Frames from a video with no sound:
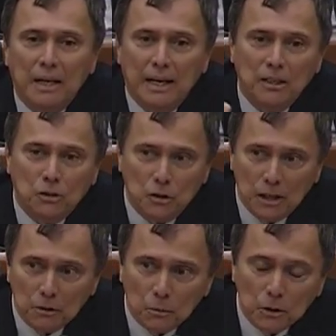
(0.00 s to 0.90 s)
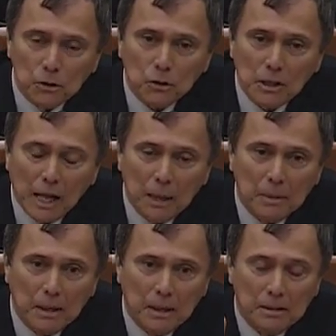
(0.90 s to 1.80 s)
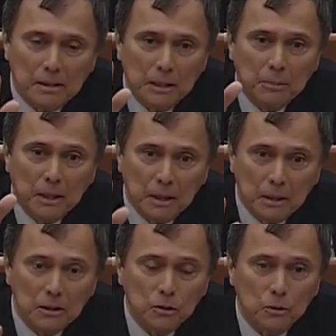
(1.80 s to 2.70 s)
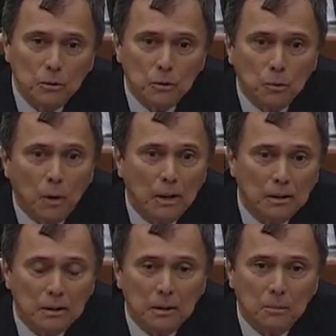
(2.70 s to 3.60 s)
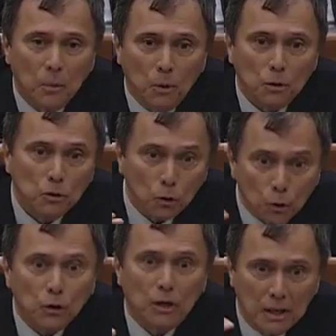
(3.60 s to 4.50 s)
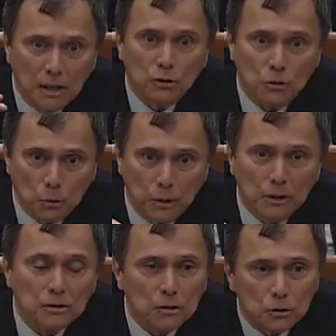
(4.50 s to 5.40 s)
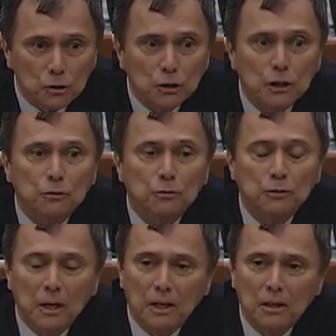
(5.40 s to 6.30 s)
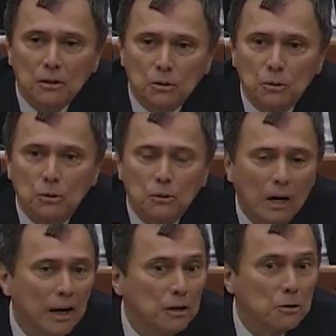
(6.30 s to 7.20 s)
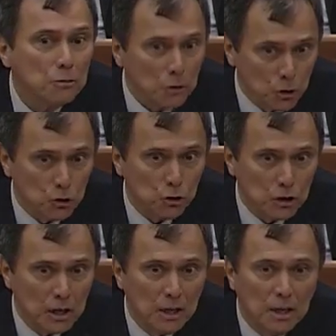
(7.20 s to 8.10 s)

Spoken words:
And so when you're climbing a steep hill, you would want more torque in your wheel, so you shift to higher thrust.